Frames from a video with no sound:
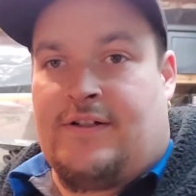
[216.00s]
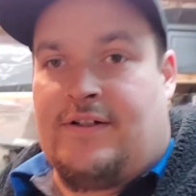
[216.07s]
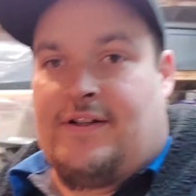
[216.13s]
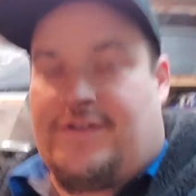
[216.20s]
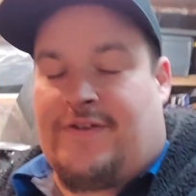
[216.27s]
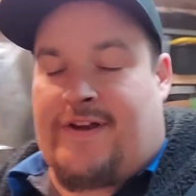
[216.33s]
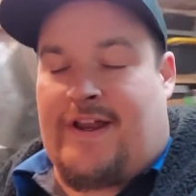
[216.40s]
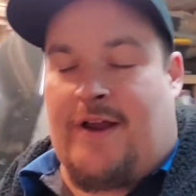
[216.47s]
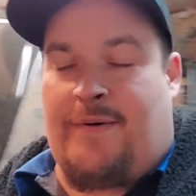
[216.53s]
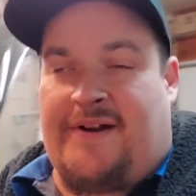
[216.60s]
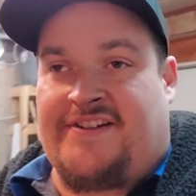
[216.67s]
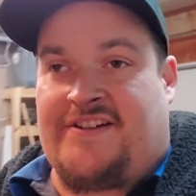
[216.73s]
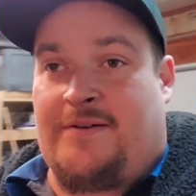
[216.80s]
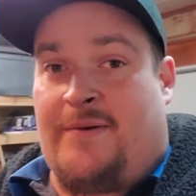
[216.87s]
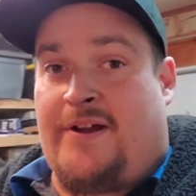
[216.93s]
So I can't wait
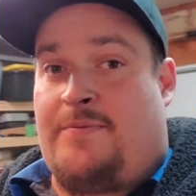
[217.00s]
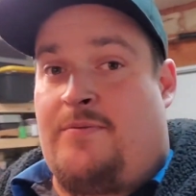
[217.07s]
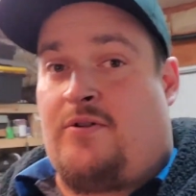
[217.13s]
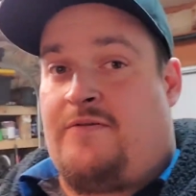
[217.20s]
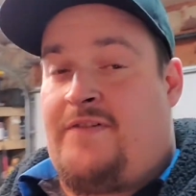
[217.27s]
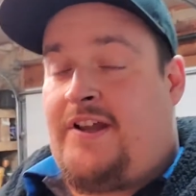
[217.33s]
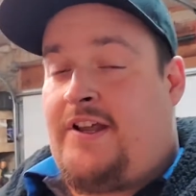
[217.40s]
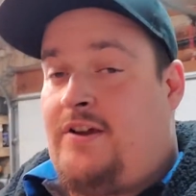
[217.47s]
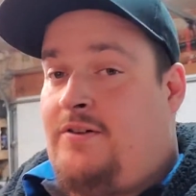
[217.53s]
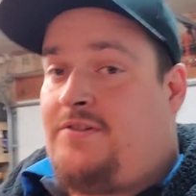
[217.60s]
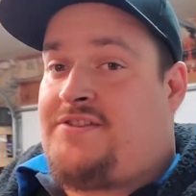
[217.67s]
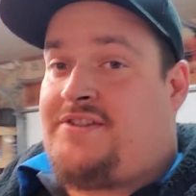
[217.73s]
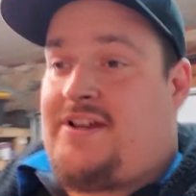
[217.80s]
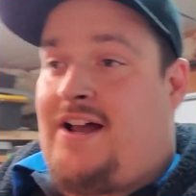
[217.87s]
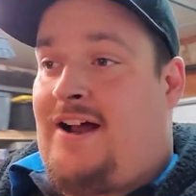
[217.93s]
to start making more
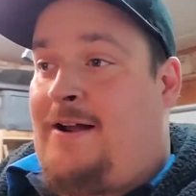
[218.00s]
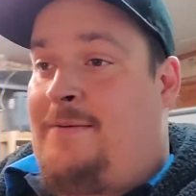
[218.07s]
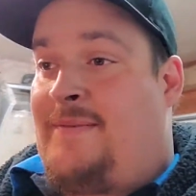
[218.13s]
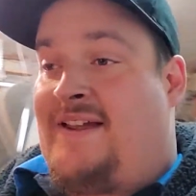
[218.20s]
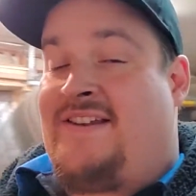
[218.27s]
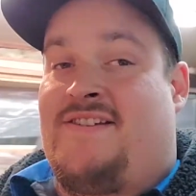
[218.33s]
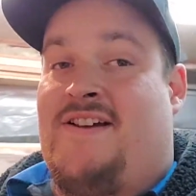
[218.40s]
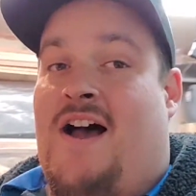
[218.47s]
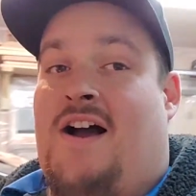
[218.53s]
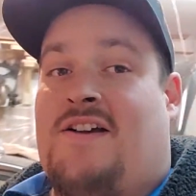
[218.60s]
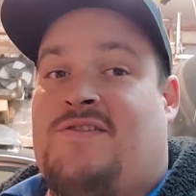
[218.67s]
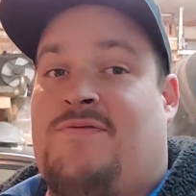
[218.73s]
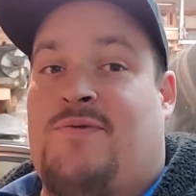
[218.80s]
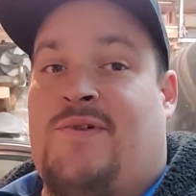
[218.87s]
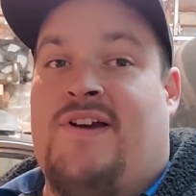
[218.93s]
videos. I'm in
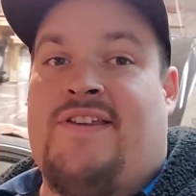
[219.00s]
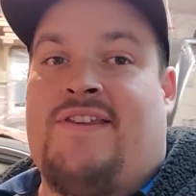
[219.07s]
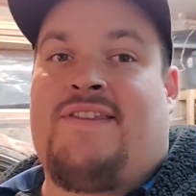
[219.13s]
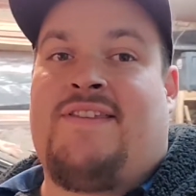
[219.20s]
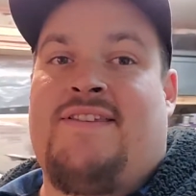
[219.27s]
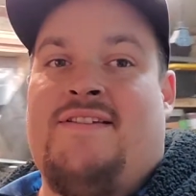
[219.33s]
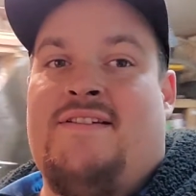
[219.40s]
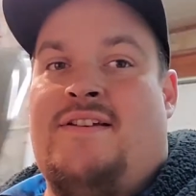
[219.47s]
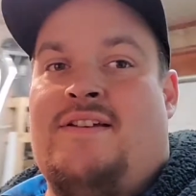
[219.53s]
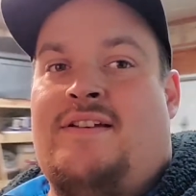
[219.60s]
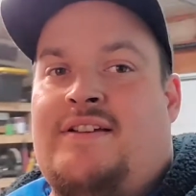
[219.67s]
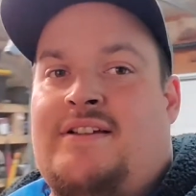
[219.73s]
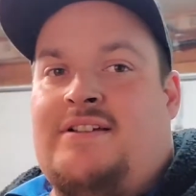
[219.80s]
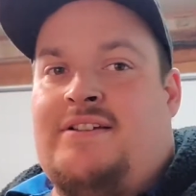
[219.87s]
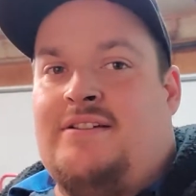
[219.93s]
talks with
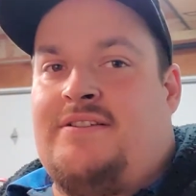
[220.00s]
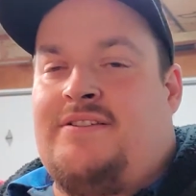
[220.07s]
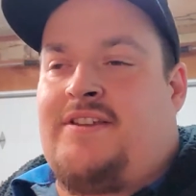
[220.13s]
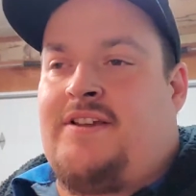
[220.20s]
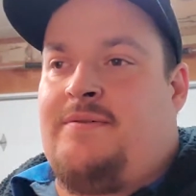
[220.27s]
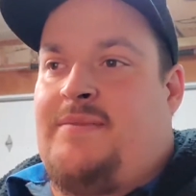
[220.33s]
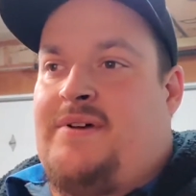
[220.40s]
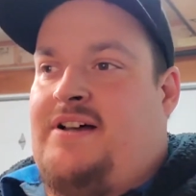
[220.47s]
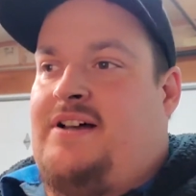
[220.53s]
some